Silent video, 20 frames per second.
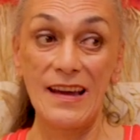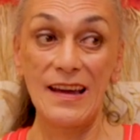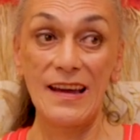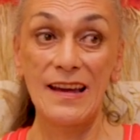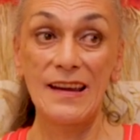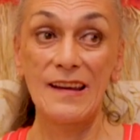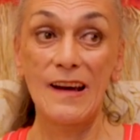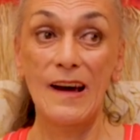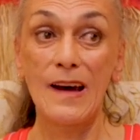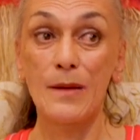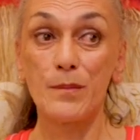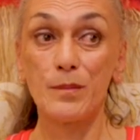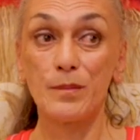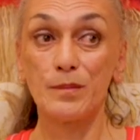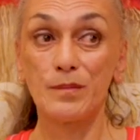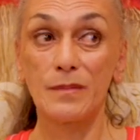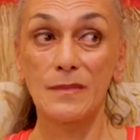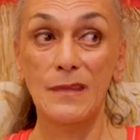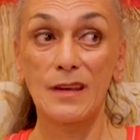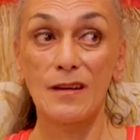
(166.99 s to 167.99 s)
And I
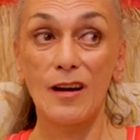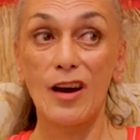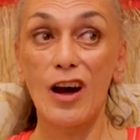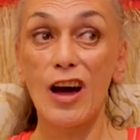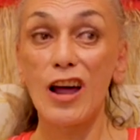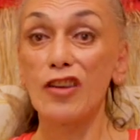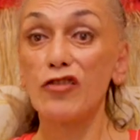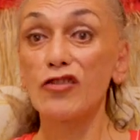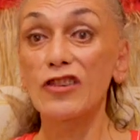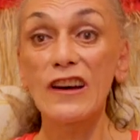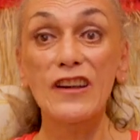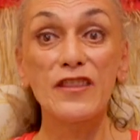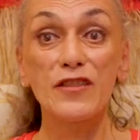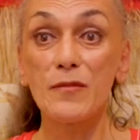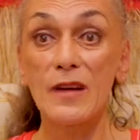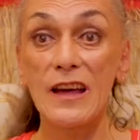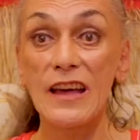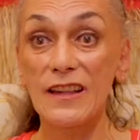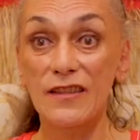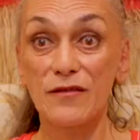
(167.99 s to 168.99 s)
look at
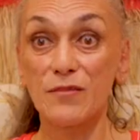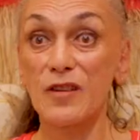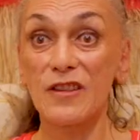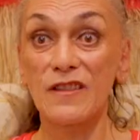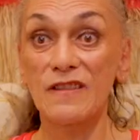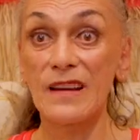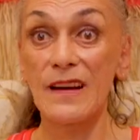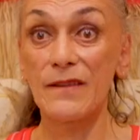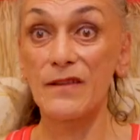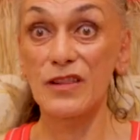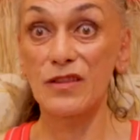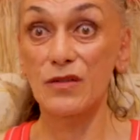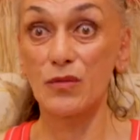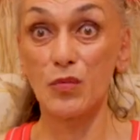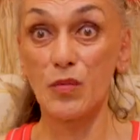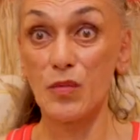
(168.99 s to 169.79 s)
myself as a